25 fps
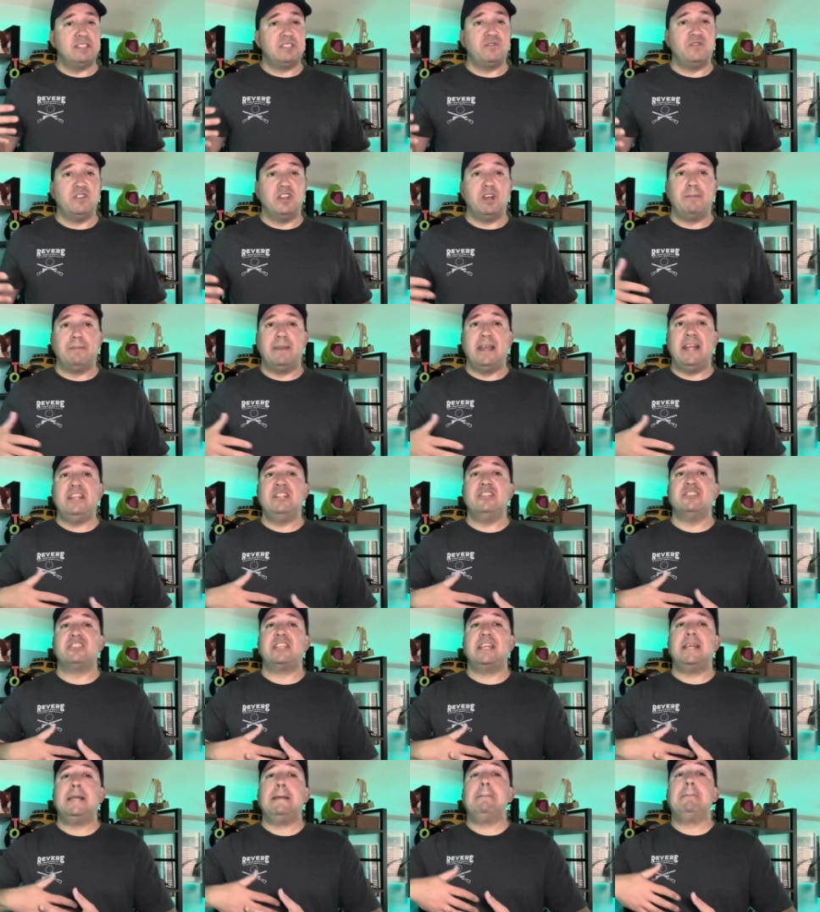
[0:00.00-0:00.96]
film, they
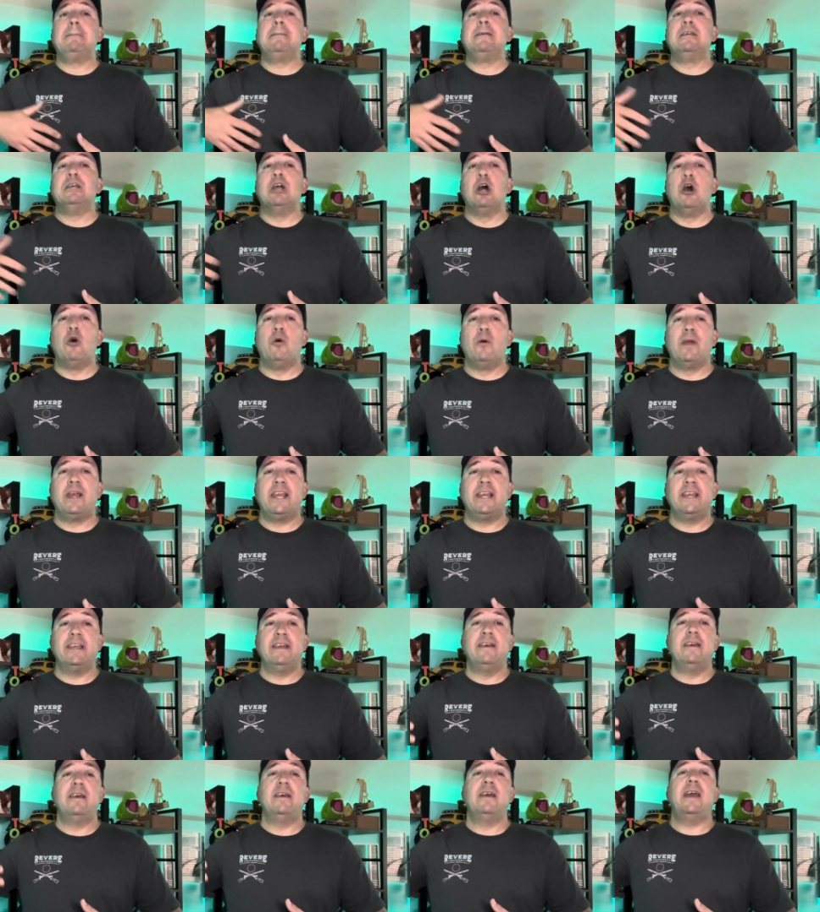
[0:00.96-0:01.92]
just keep
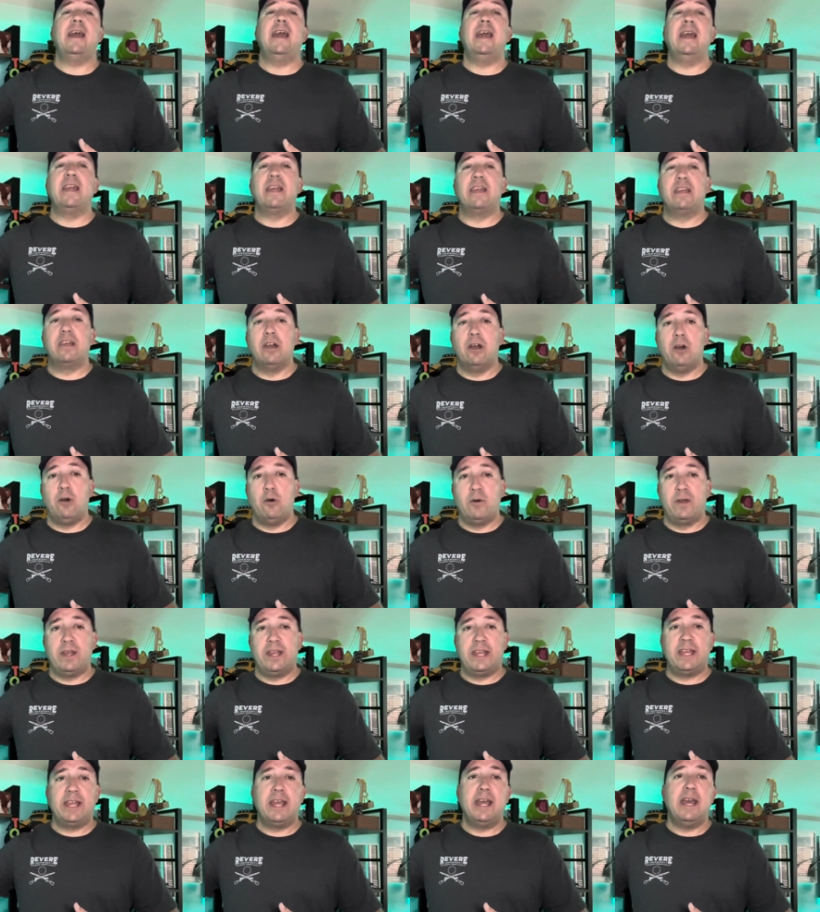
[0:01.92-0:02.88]
going and
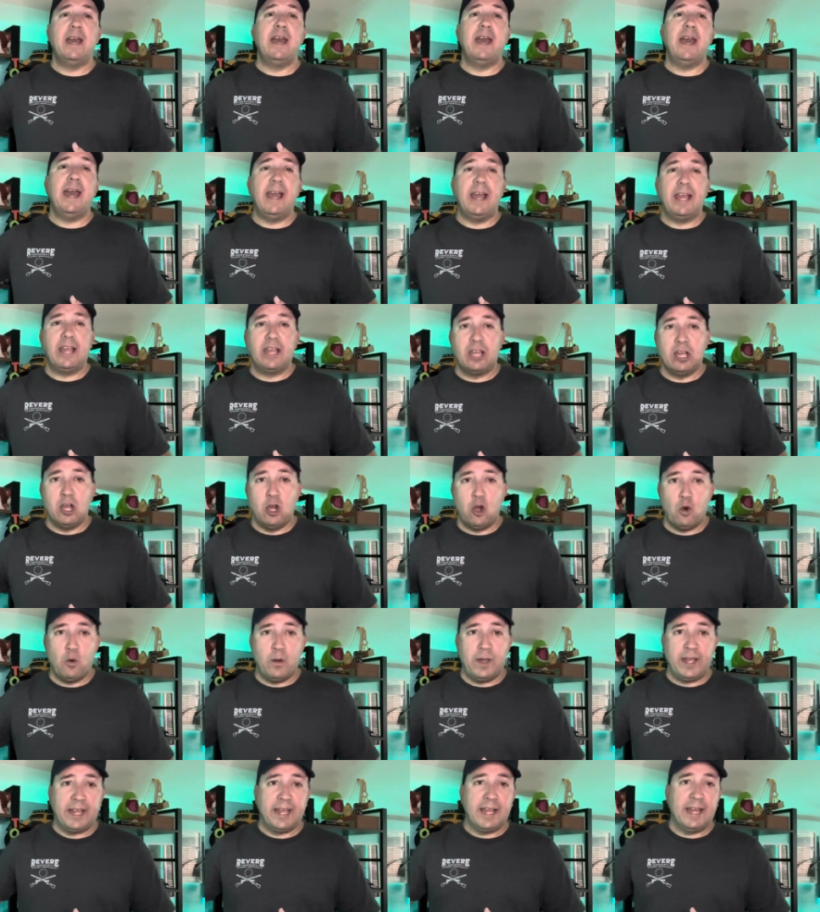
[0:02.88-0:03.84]
going and
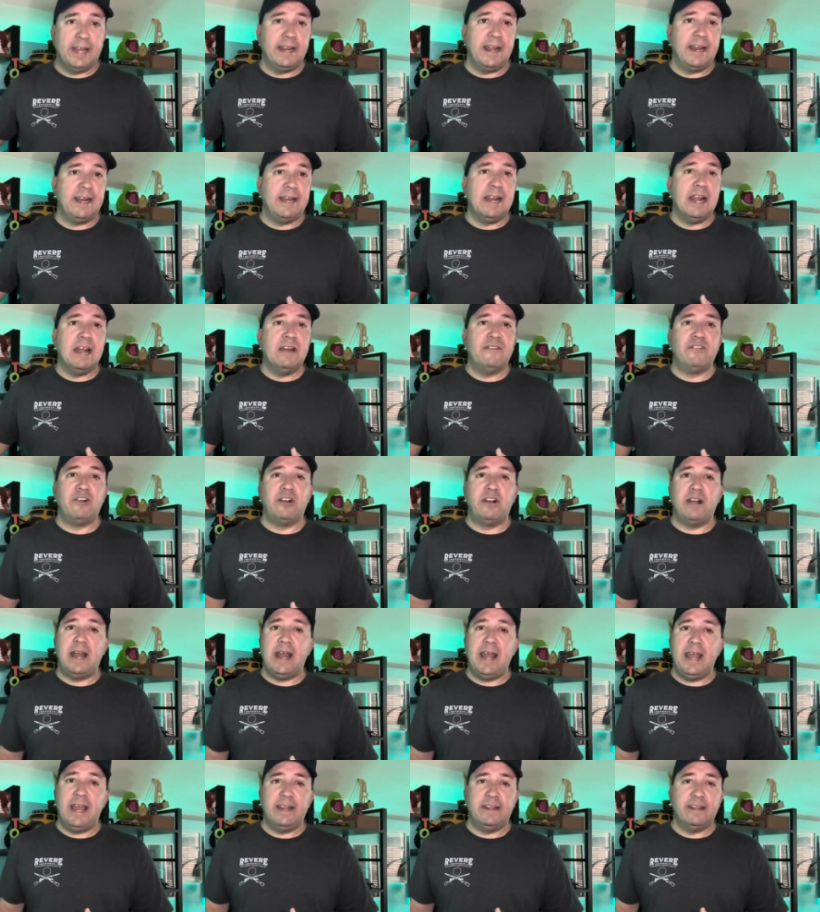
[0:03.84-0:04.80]
going, and they never
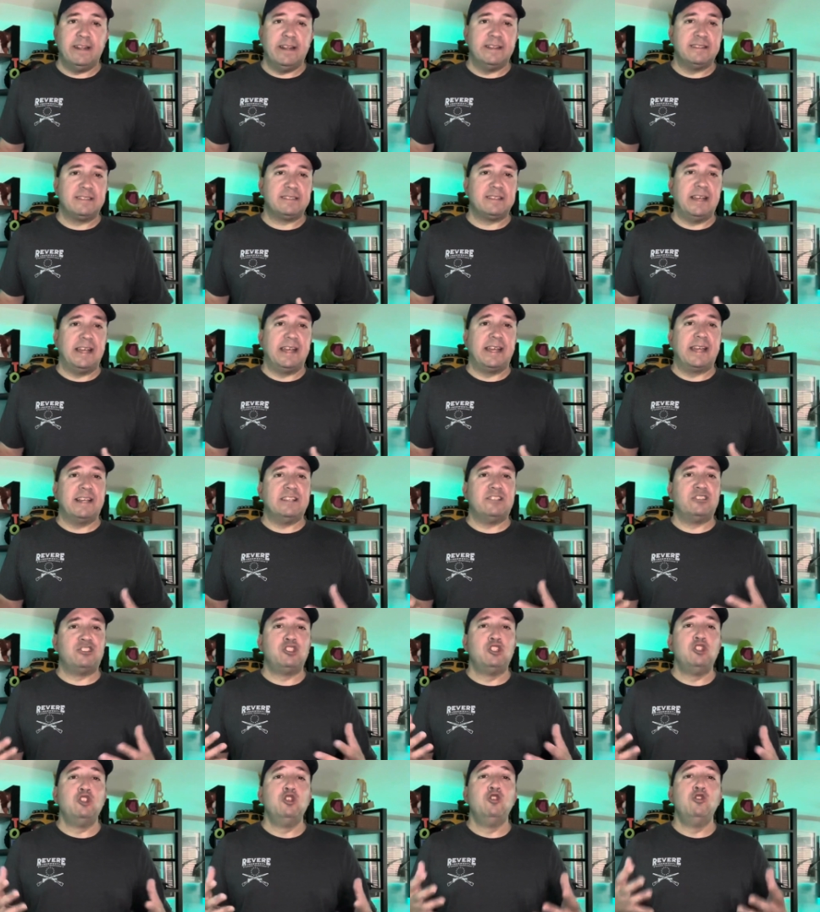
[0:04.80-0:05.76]
end, and it's like, it's
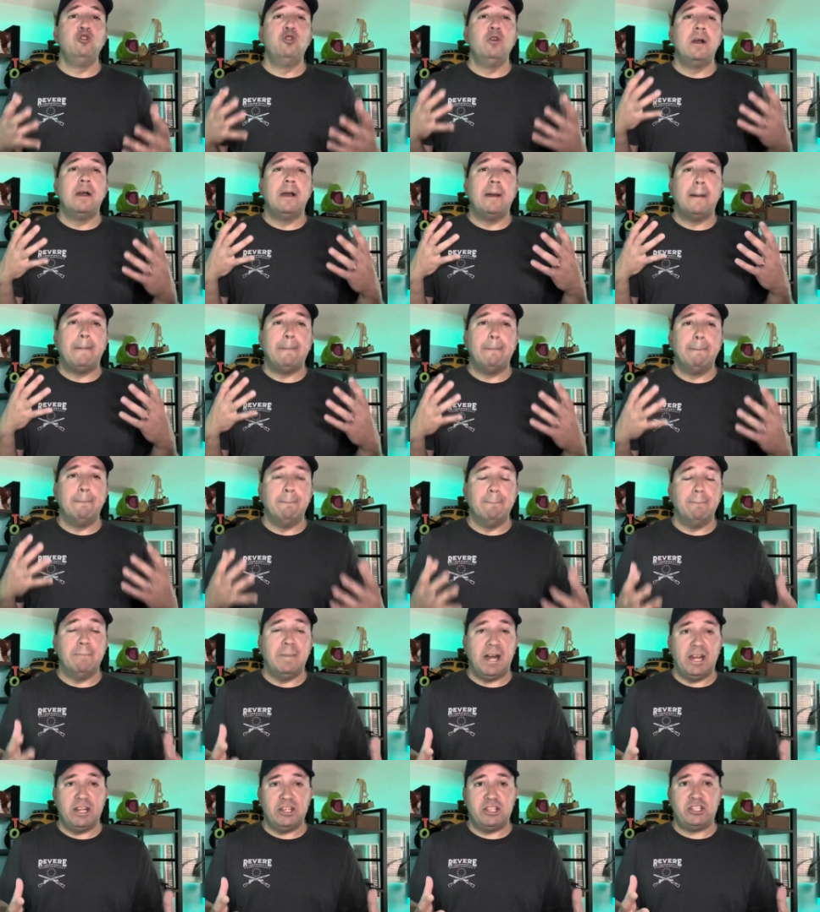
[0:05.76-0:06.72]
too
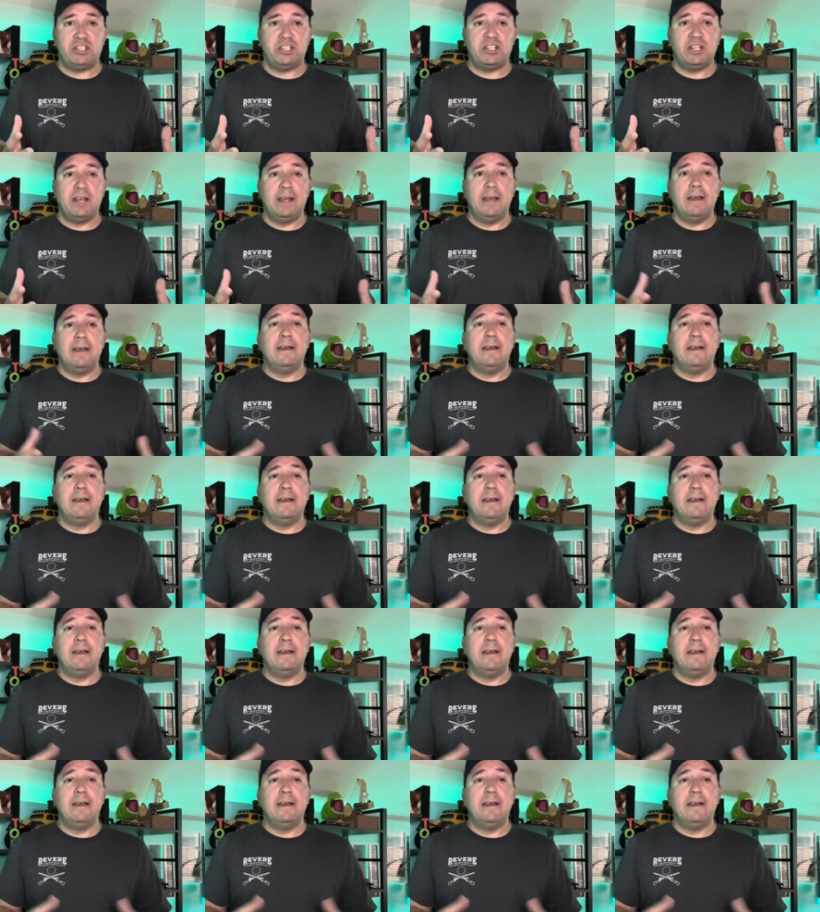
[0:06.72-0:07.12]
much.